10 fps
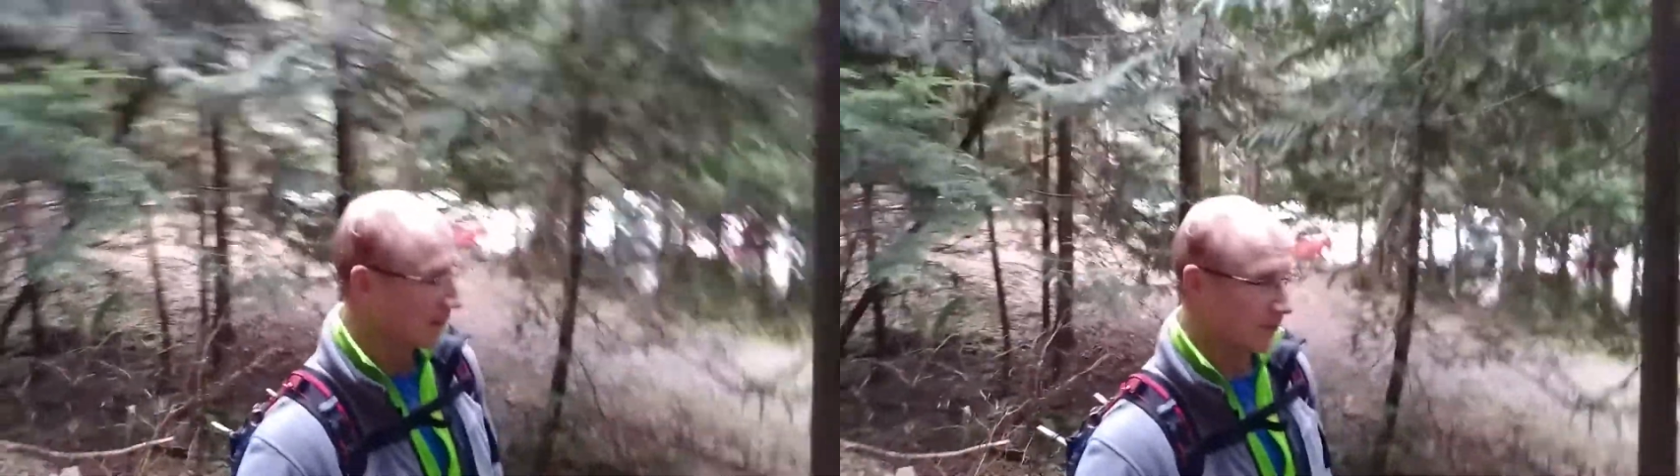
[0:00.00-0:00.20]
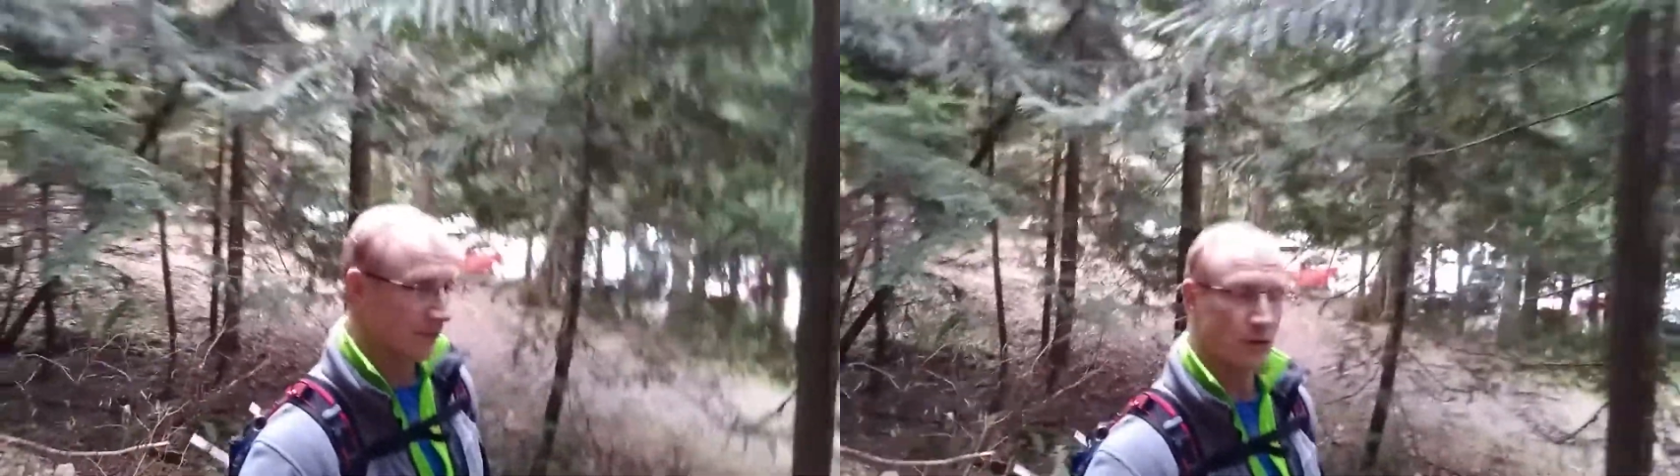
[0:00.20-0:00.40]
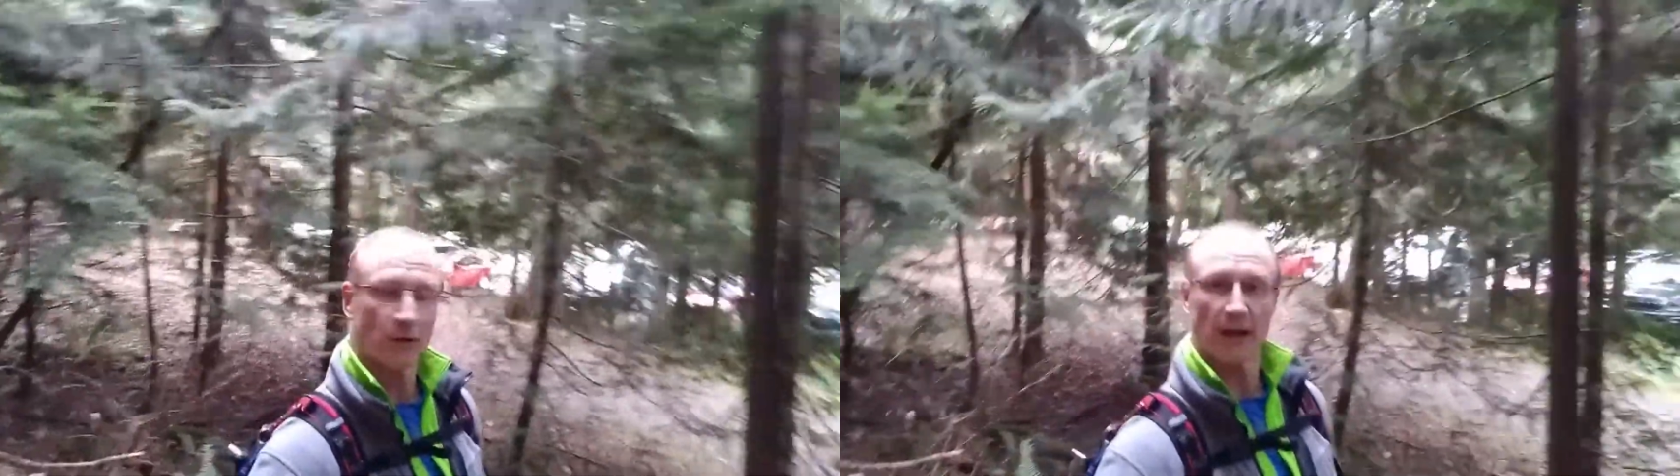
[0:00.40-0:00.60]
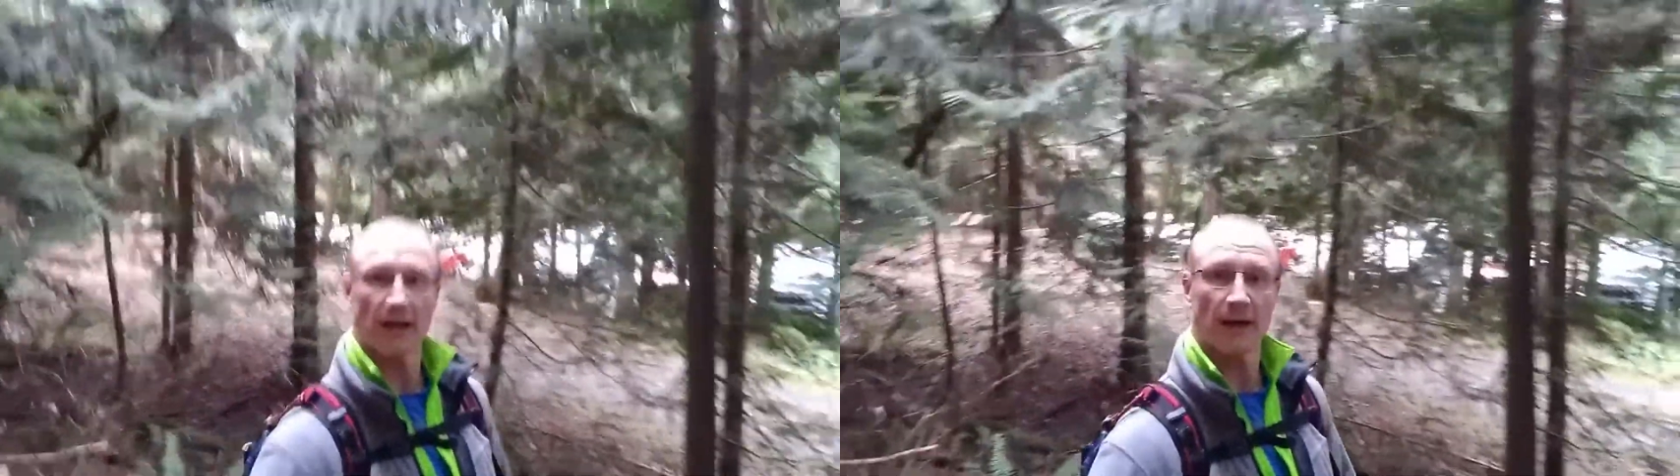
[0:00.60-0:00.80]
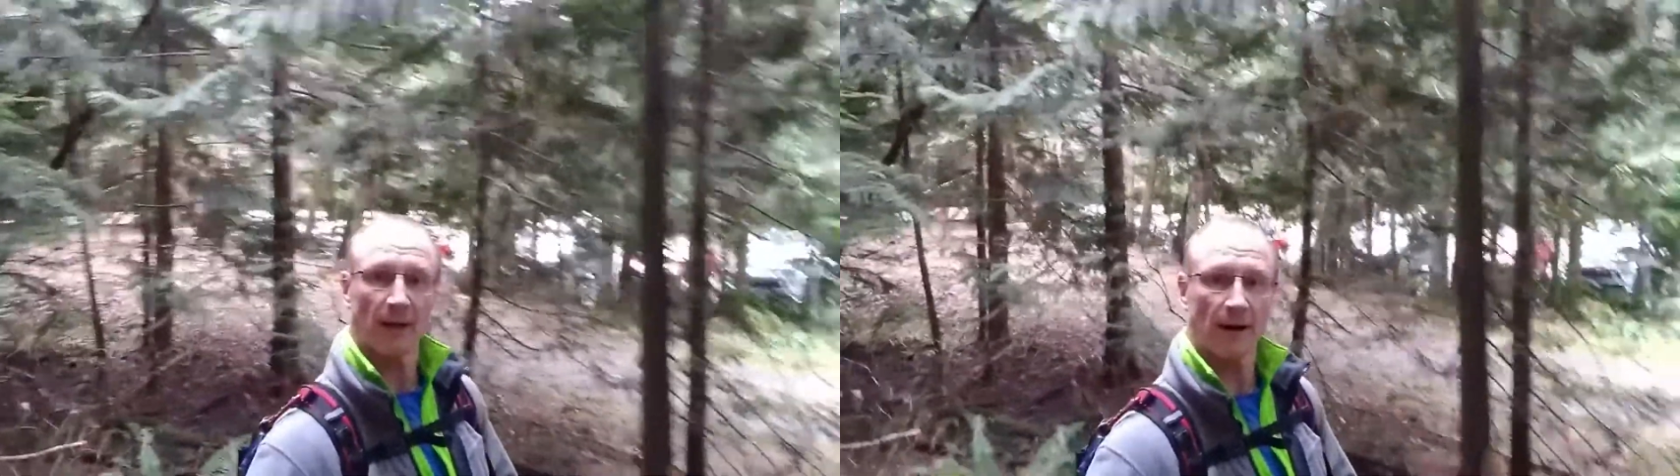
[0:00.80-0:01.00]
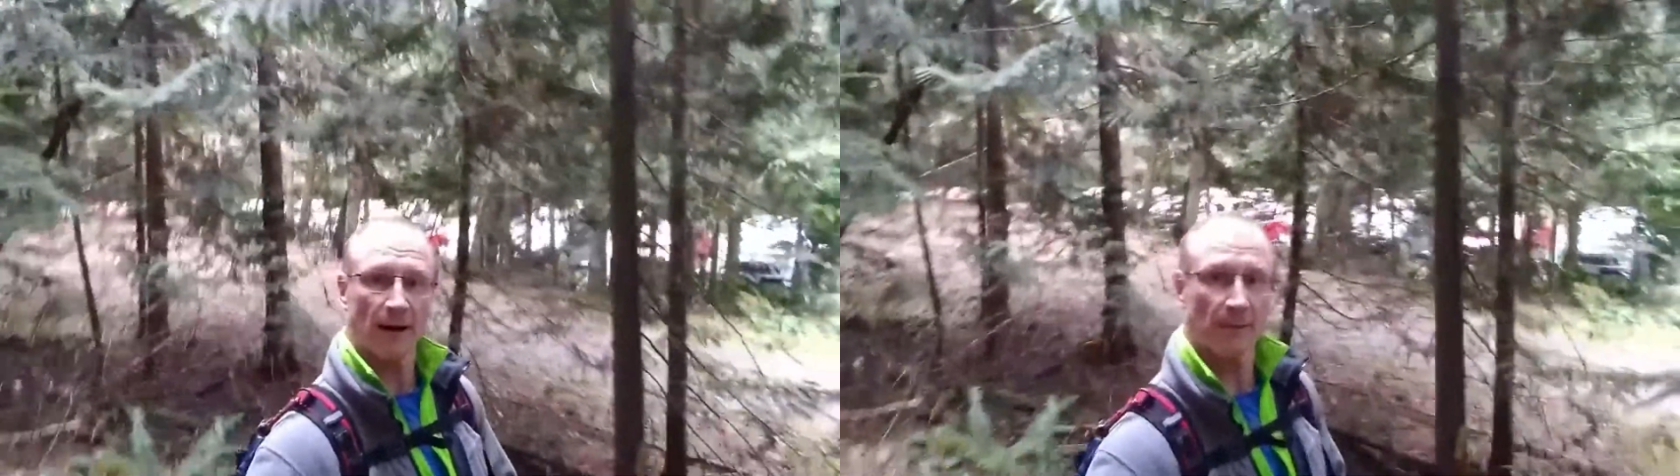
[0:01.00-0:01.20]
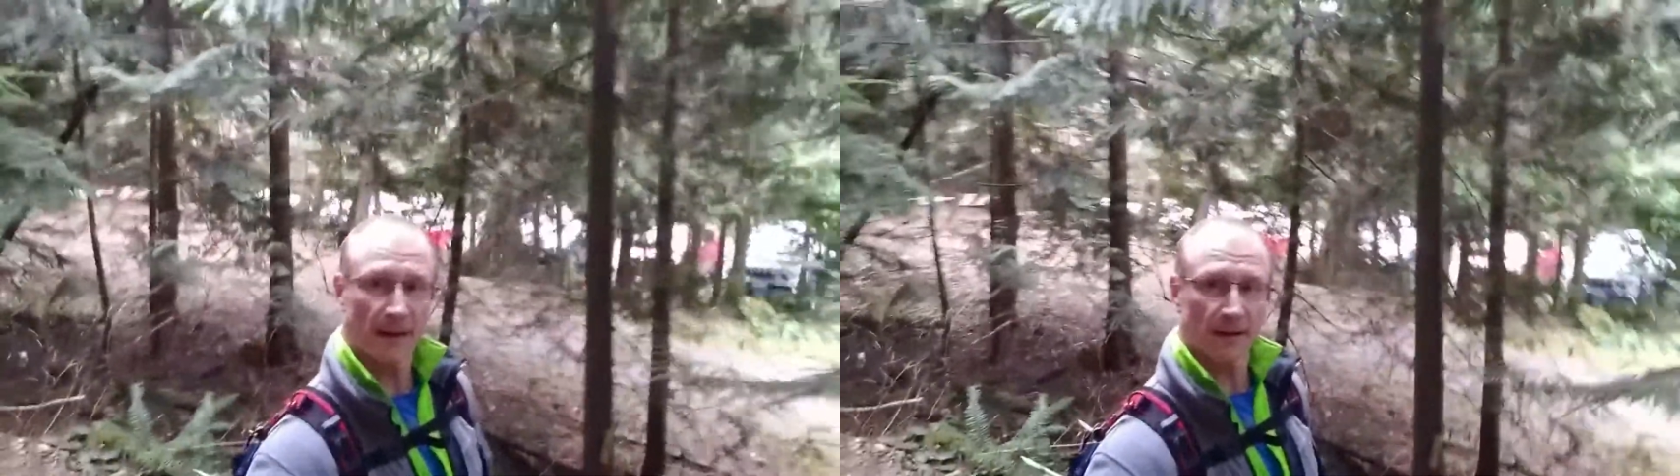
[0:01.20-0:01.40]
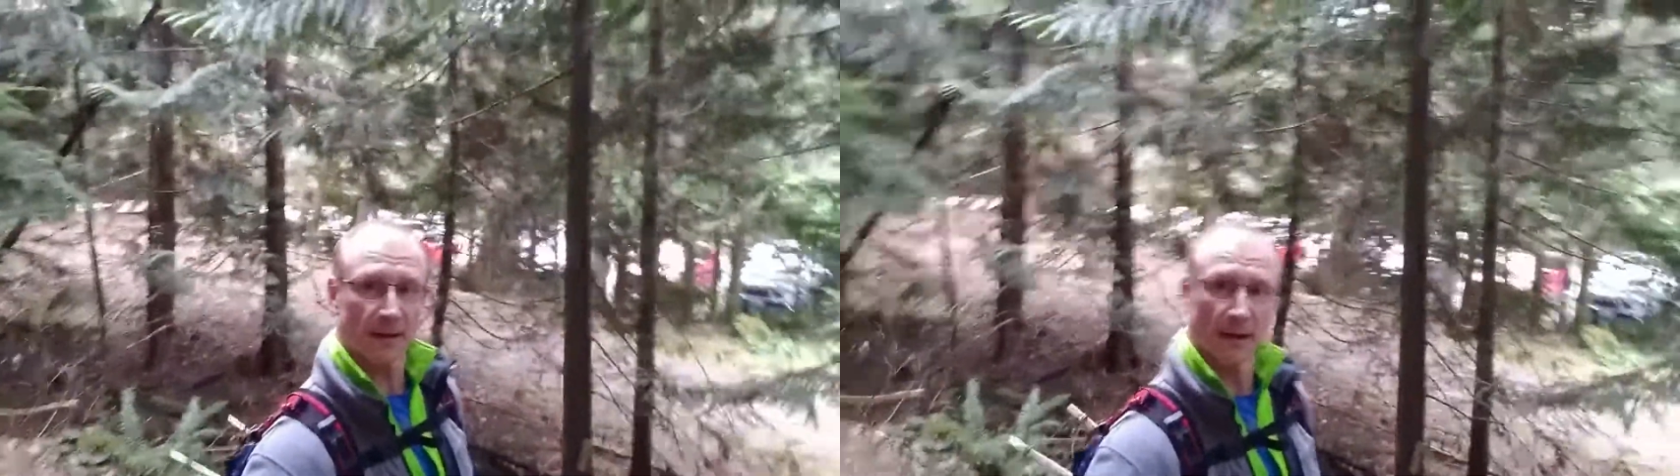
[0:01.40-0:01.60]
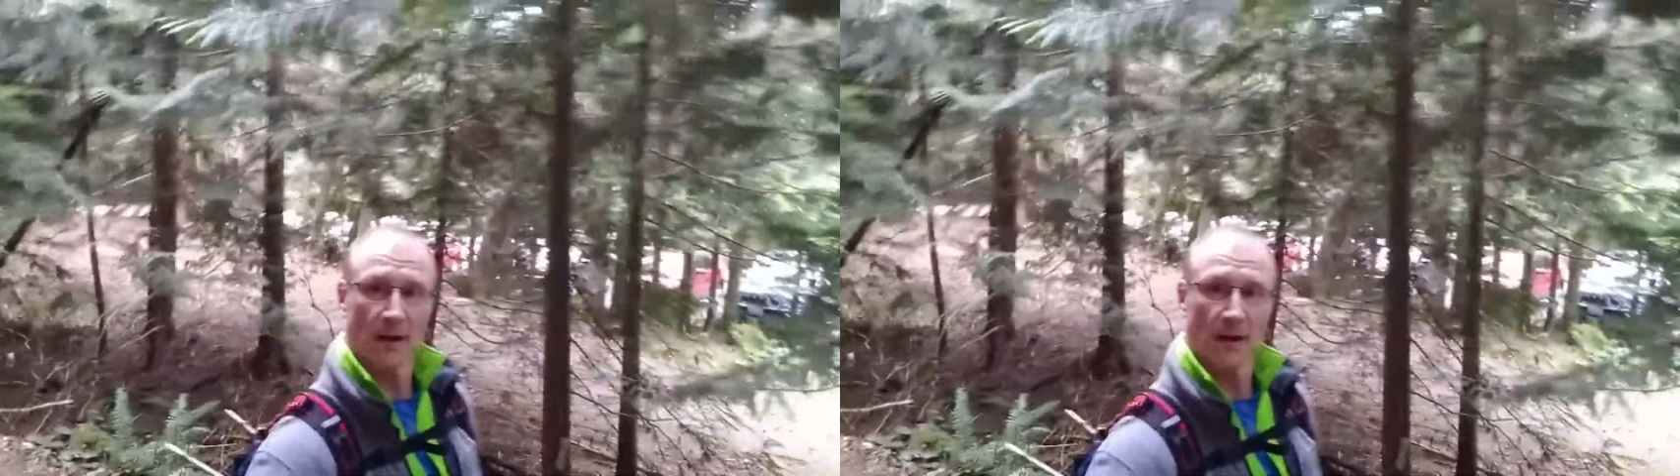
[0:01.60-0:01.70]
to enjoy. I recommend